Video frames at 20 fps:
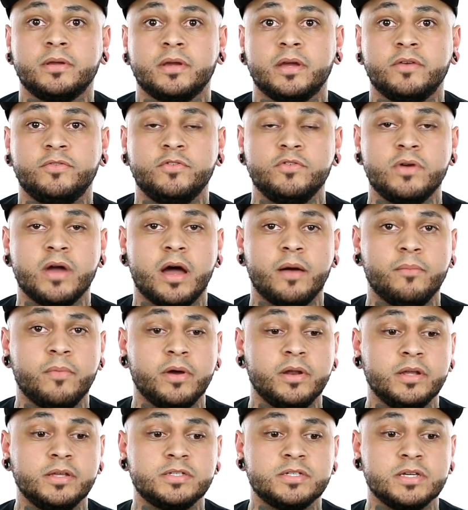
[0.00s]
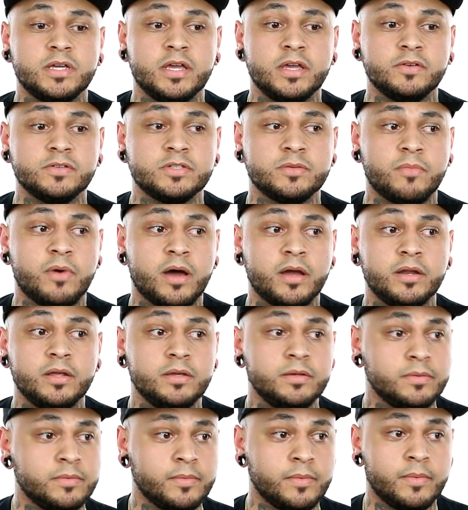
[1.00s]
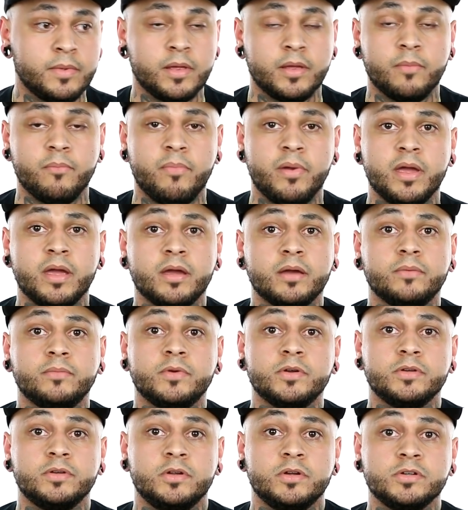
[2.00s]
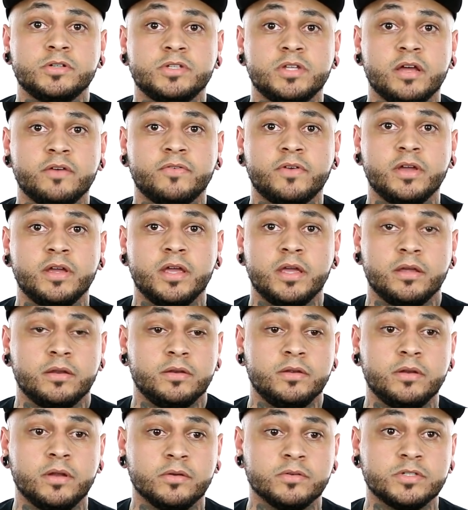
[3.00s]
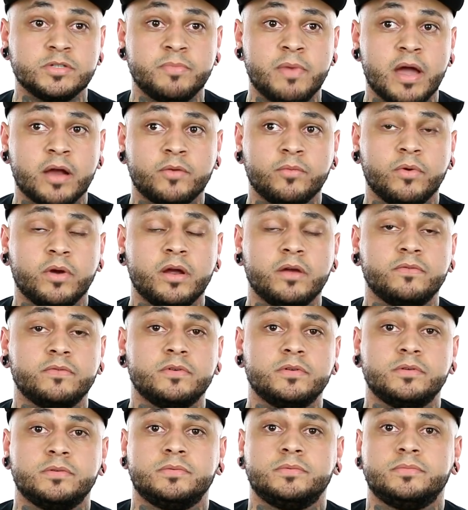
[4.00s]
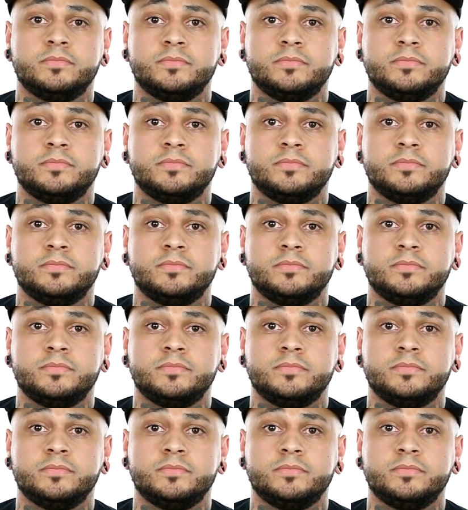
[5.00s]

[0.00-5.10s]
If you got money to give somebody, bam, your, your stuff could get, you know, smacked wherever.